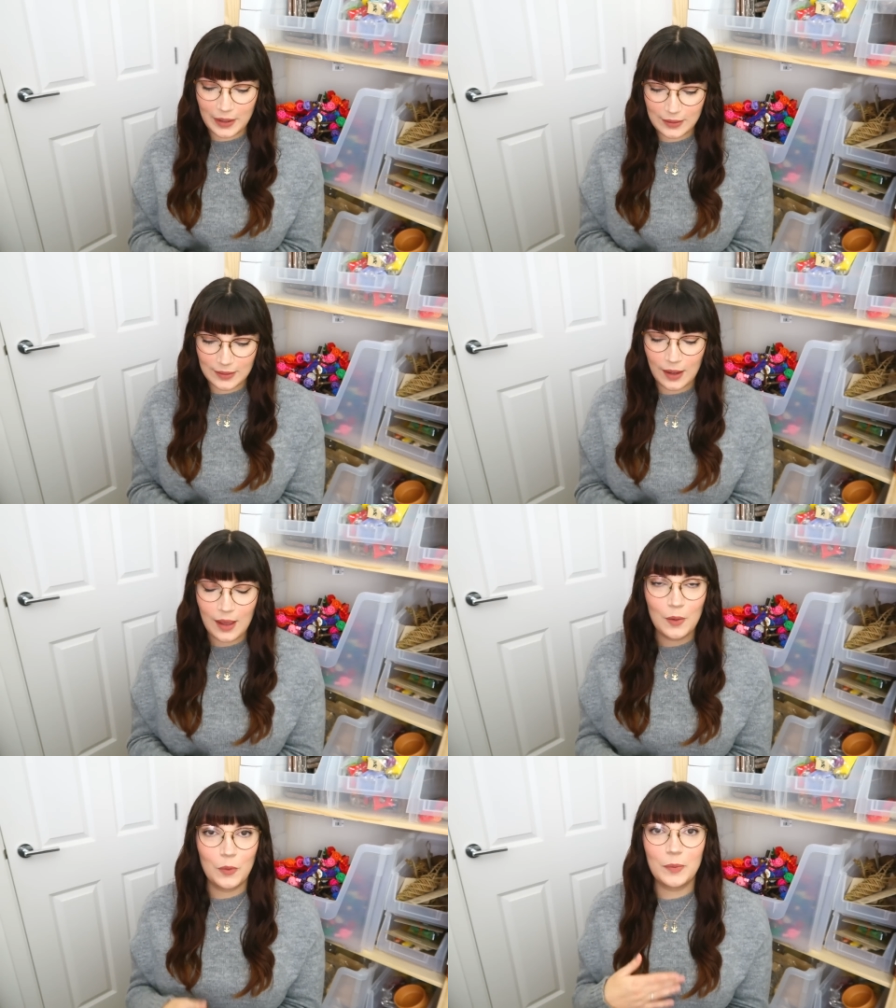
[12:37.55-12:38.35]
But
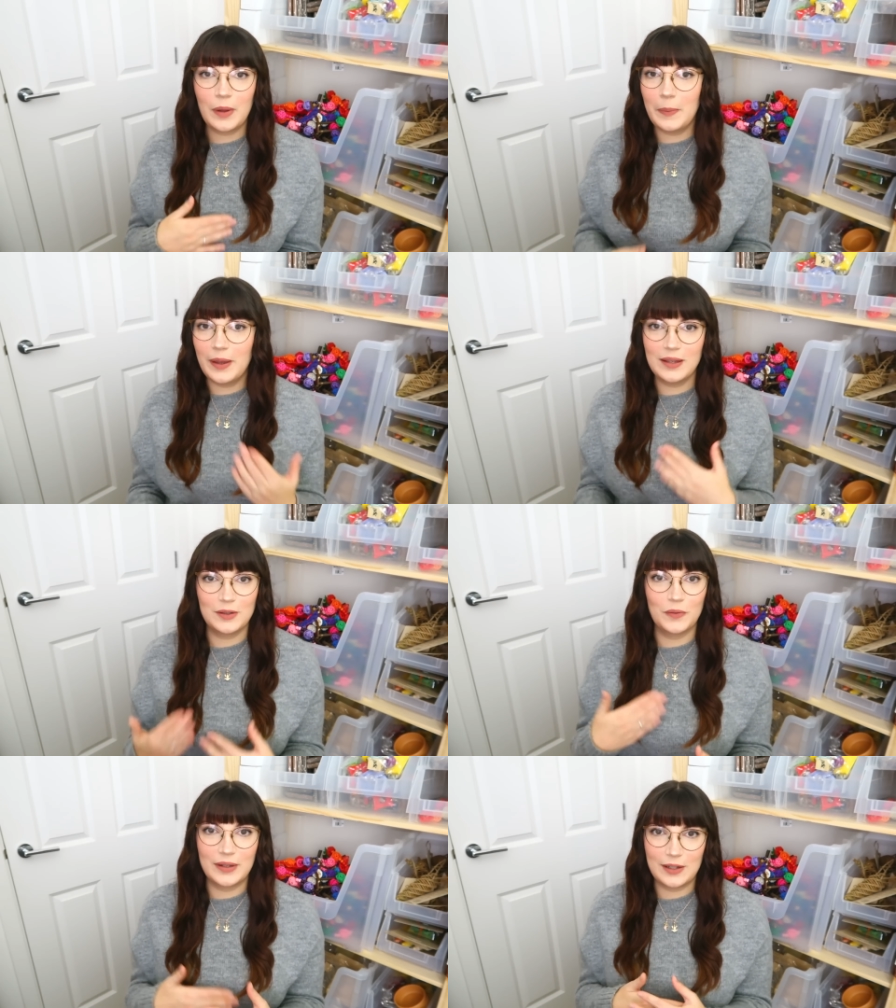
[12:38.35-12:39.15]
one of my
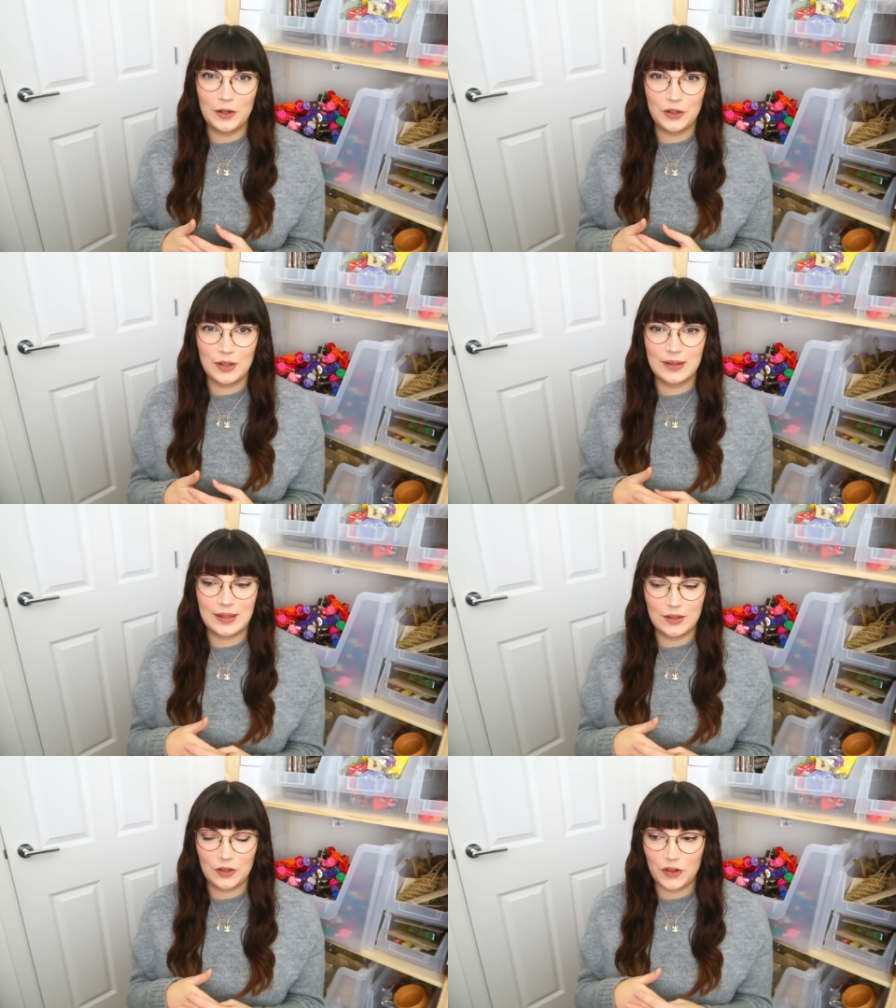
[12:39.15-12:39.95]
personal
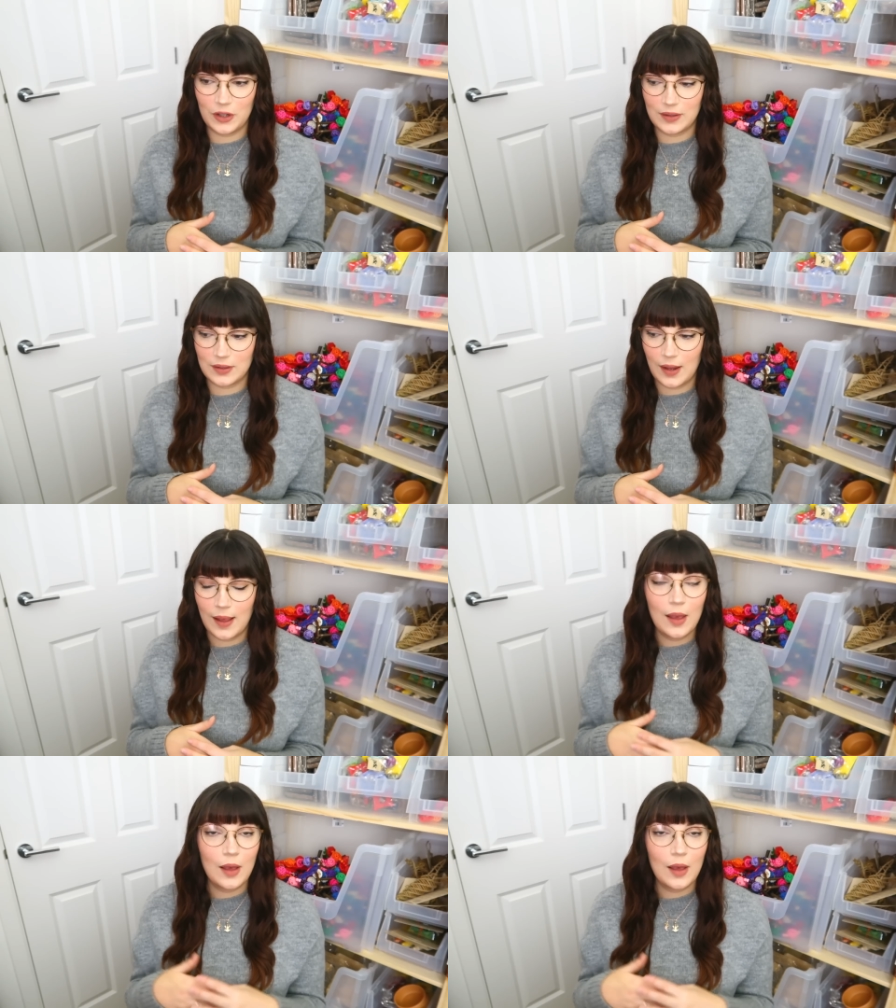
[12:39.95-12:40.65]
resolutions is to just